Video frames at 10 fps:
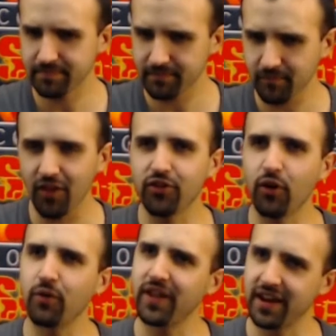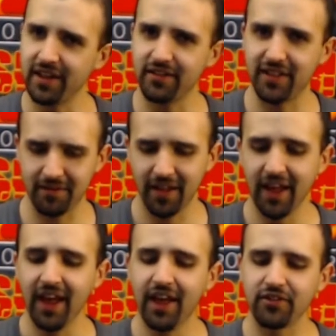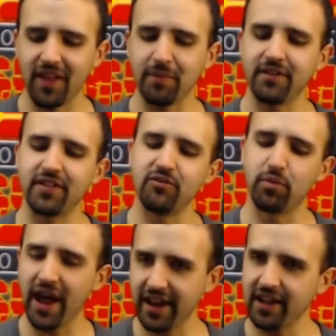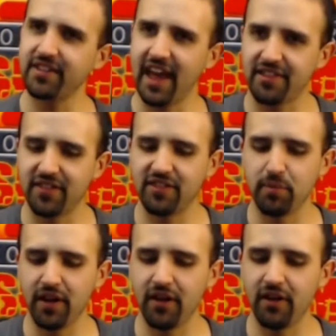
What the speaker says: So that means that if Bradigus casts the spell,